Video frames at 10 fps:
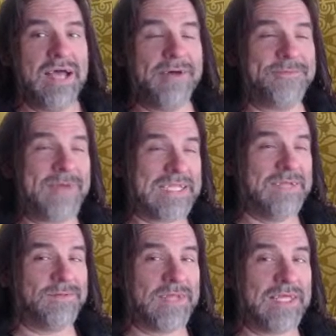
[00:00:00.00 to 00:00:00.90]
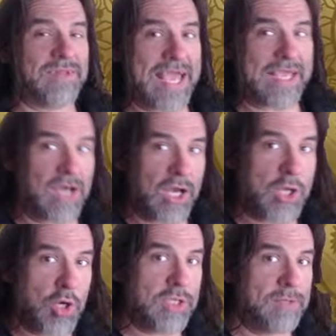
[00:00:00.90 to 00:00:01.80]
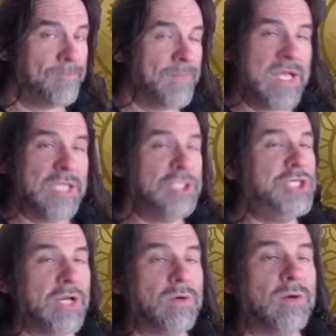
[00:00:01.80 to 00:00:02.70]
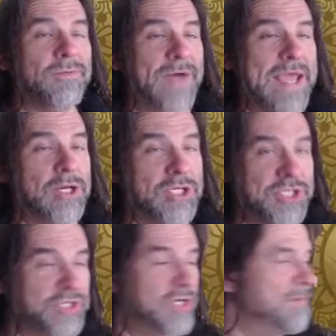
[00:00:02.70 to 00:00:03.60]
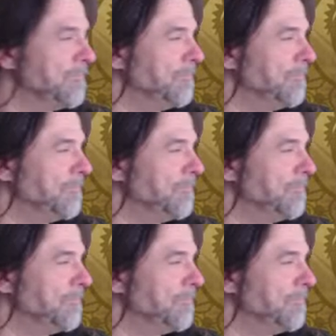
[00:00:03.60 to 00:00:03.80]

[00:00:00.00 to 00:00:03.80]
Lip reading: effectively like a good general fighter should.